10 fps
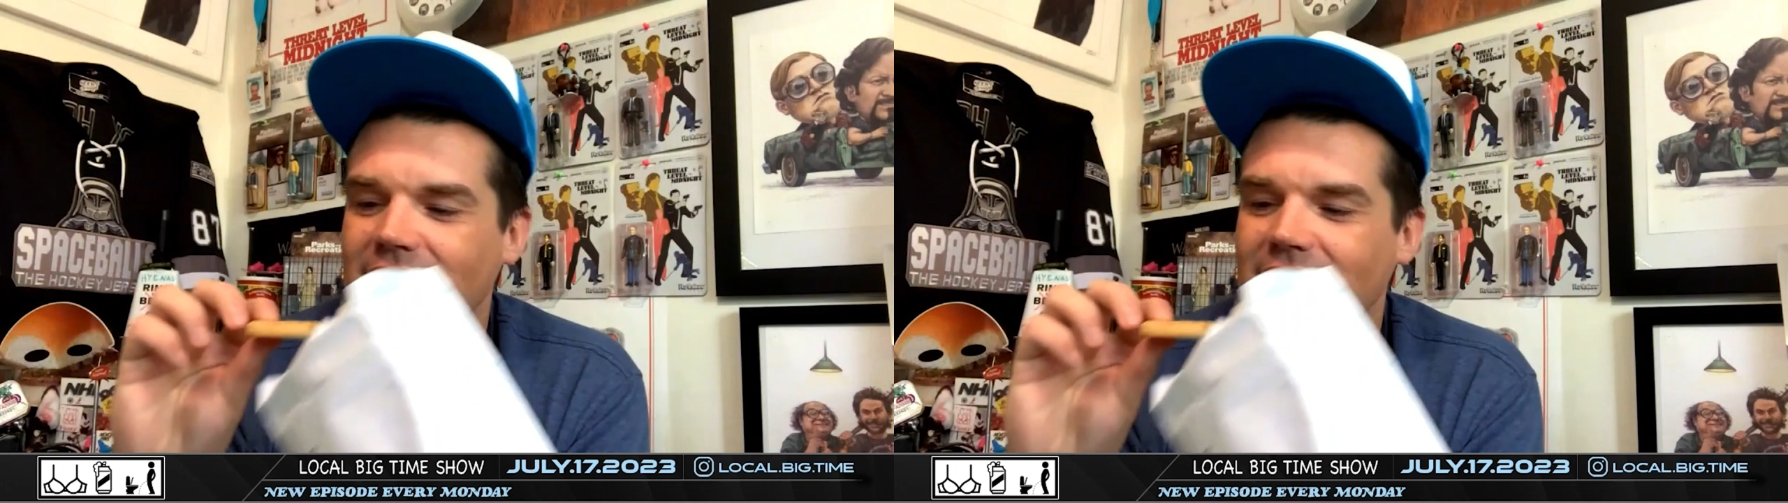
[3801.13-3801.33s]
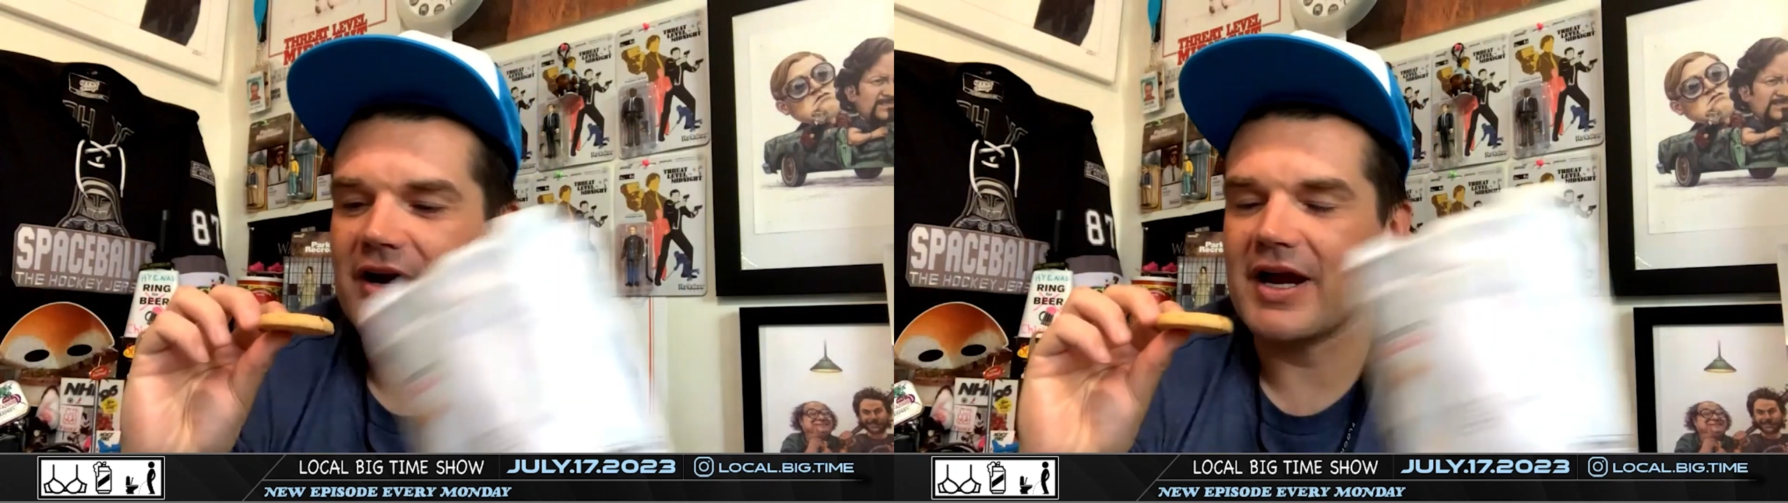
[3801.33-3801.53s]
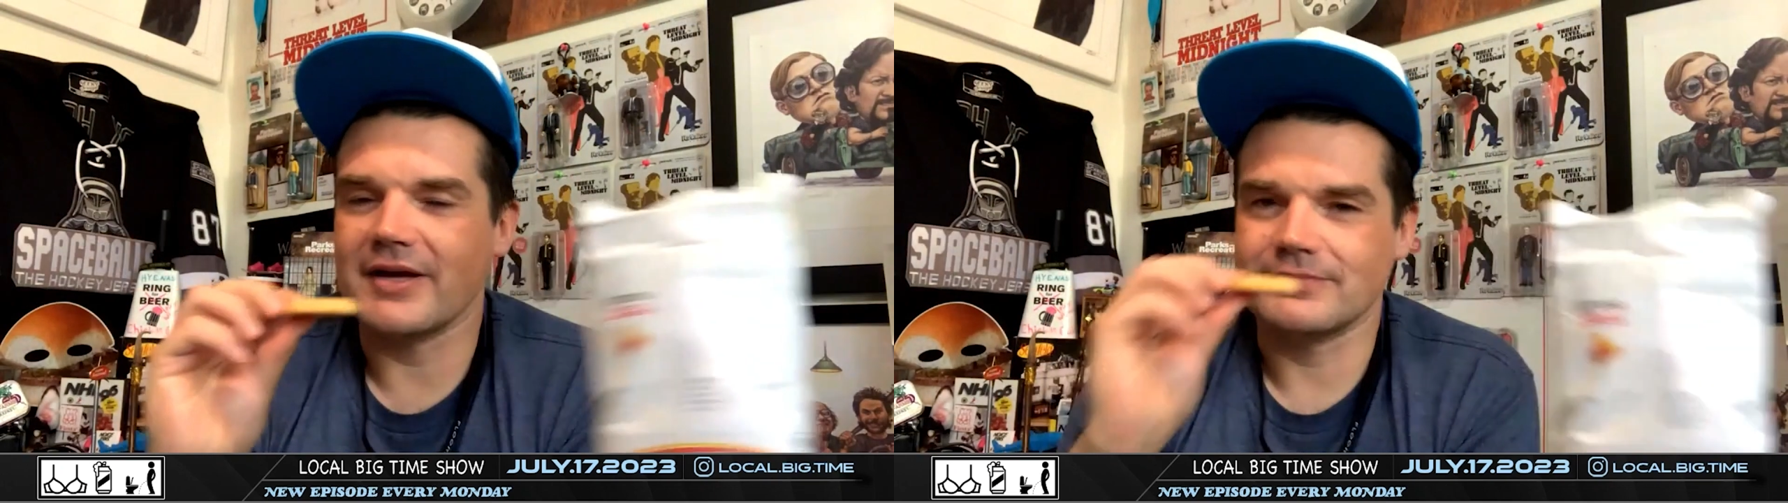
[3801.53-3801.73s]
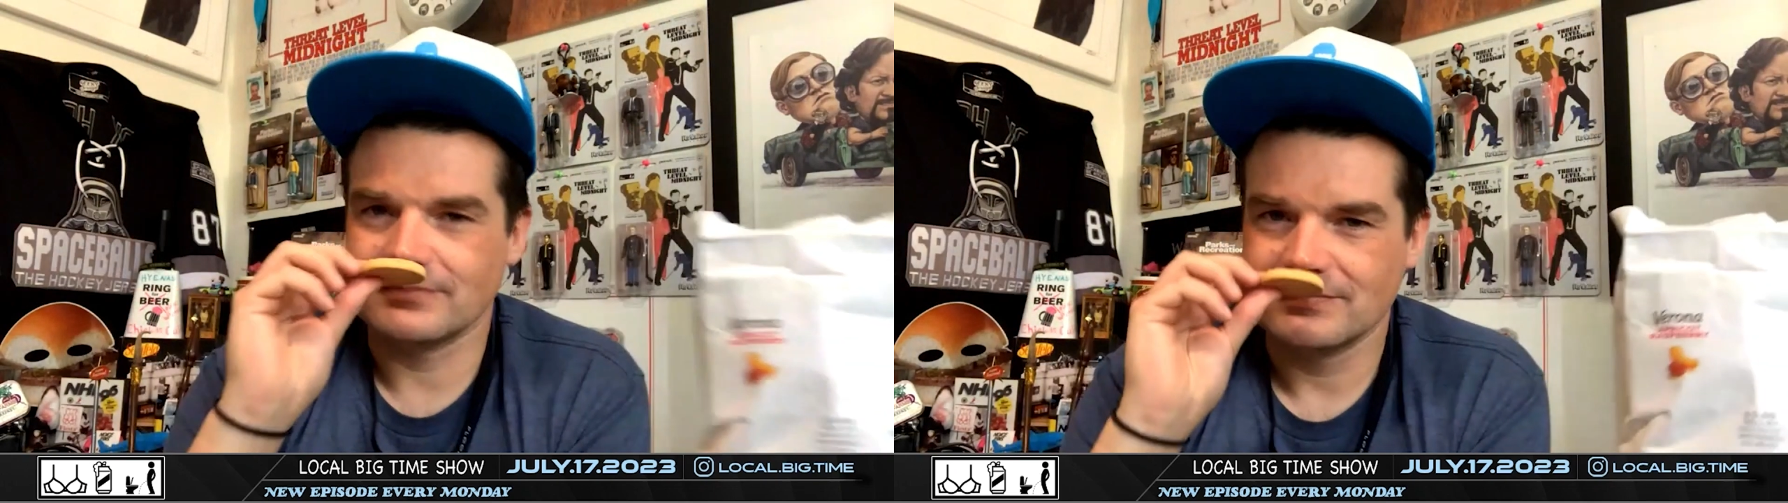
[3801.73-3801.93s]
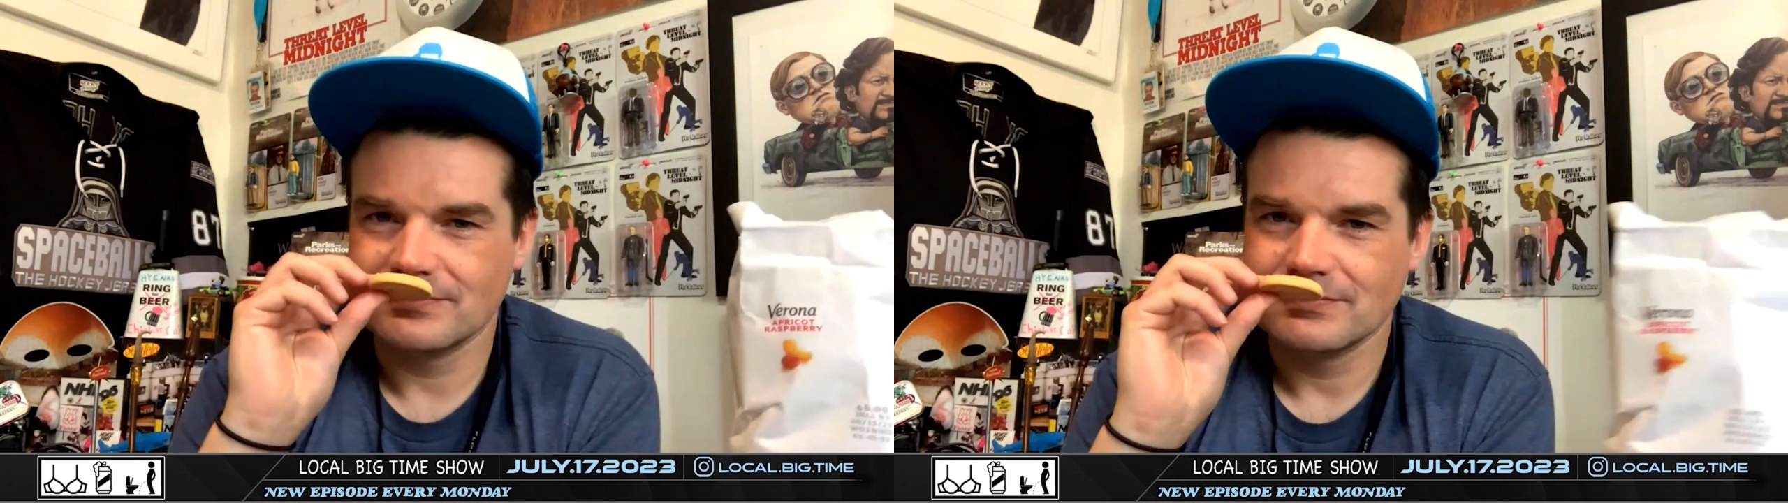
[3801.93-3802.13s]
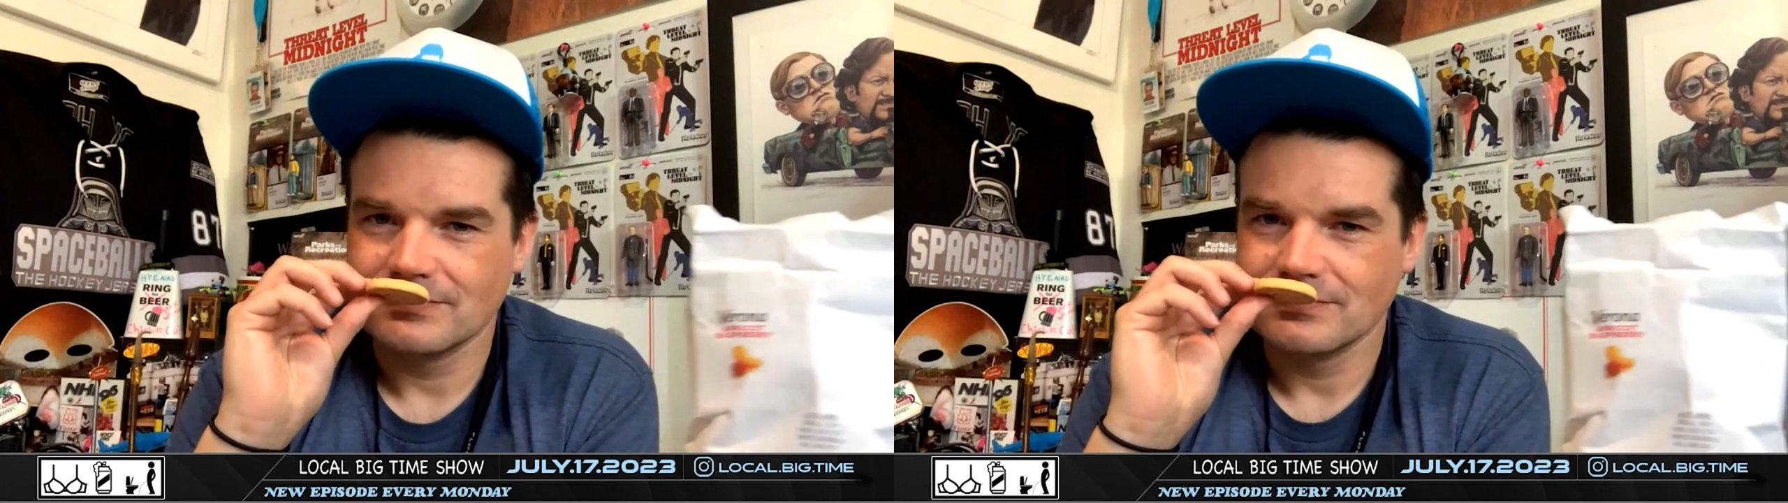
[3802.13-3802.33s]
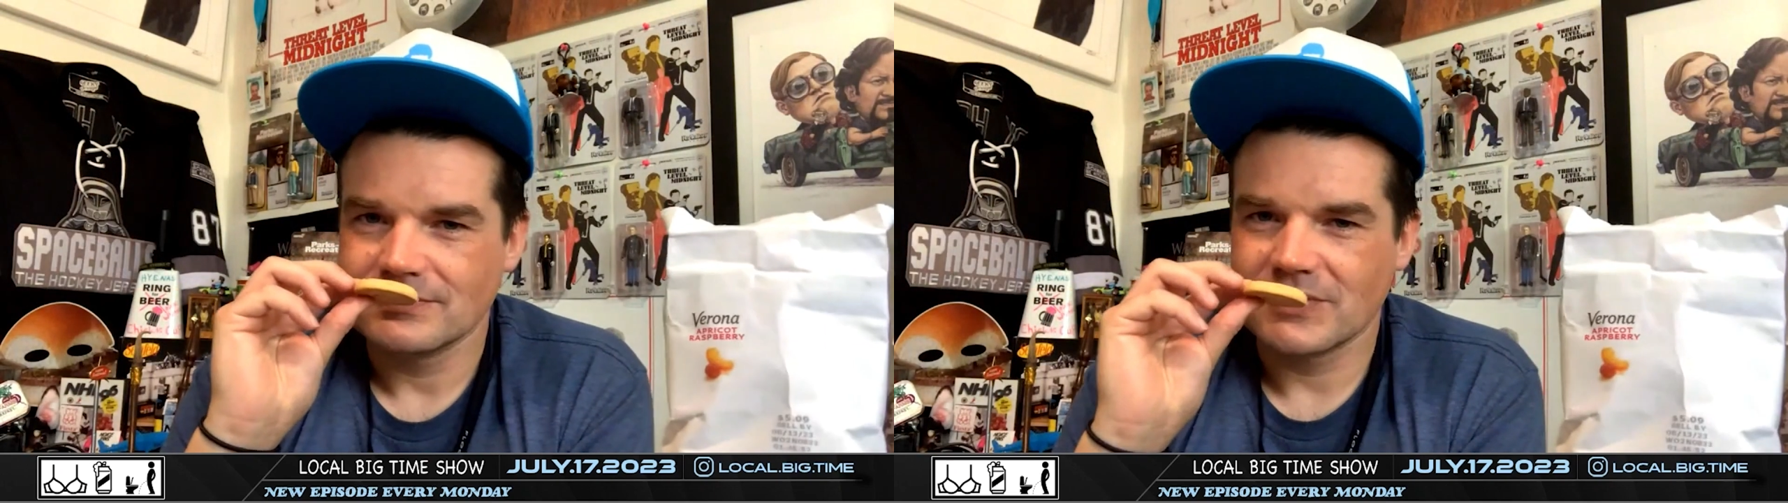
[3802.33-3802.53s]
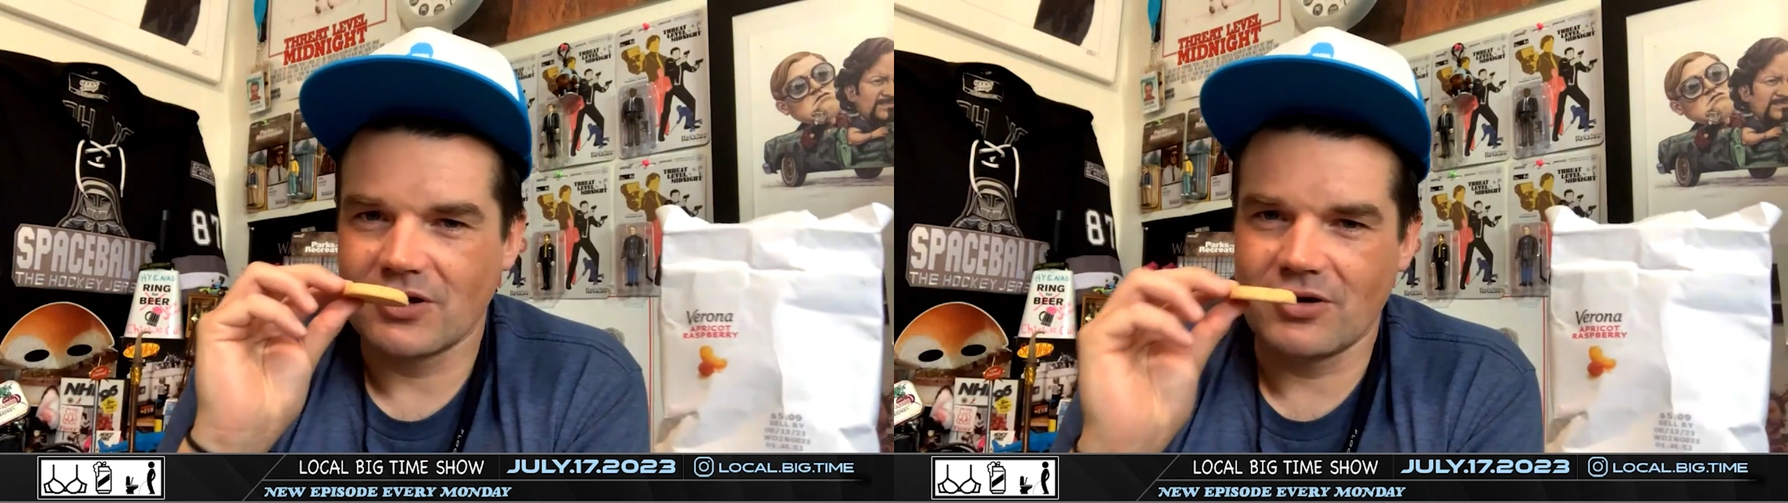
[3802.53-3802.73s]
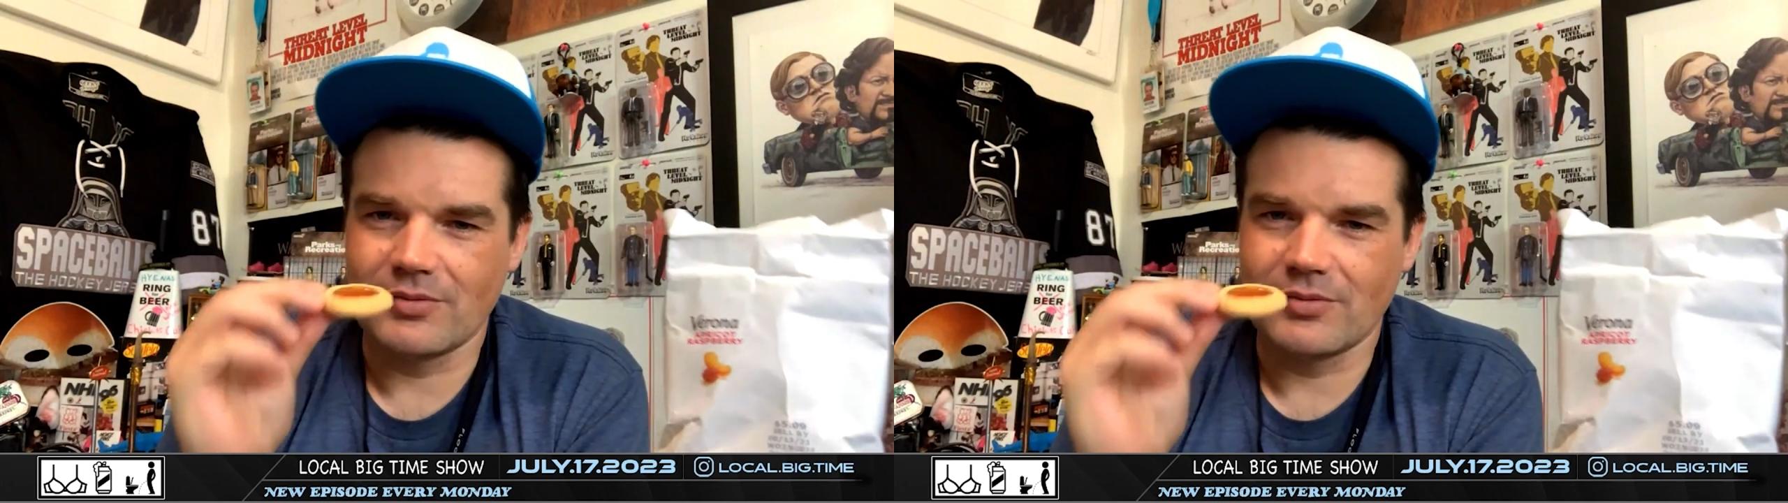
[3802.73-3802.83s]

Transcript: All right. Oh